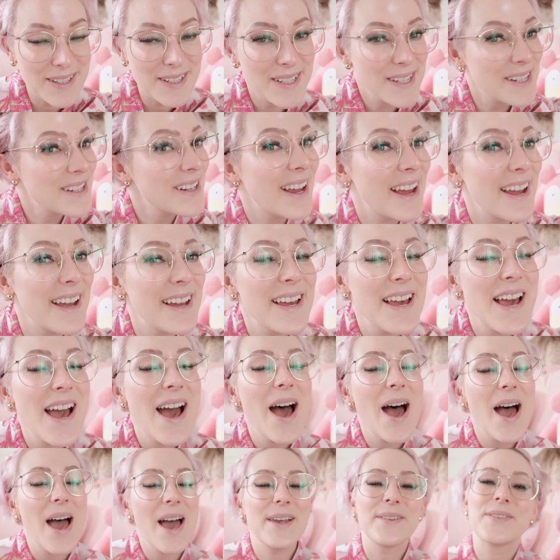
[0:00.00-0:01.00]
didn't I?
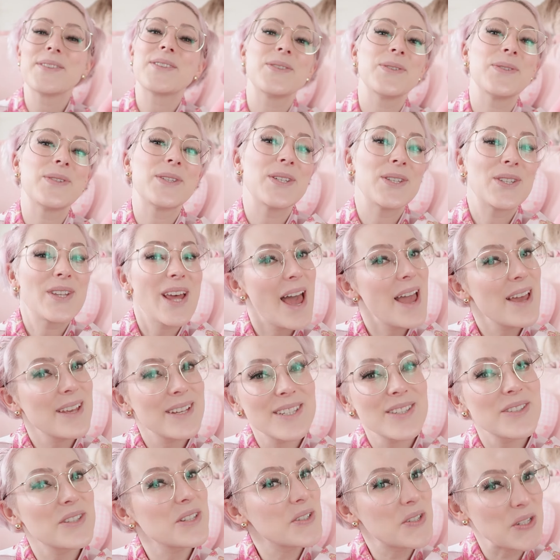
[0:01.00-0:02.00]
And so today
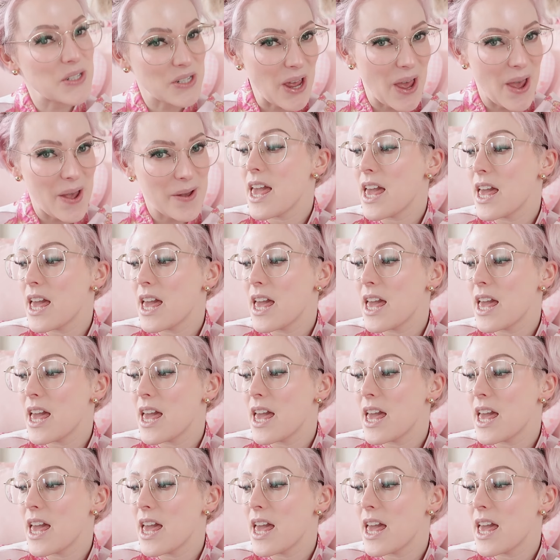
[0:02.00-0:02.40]
is the day.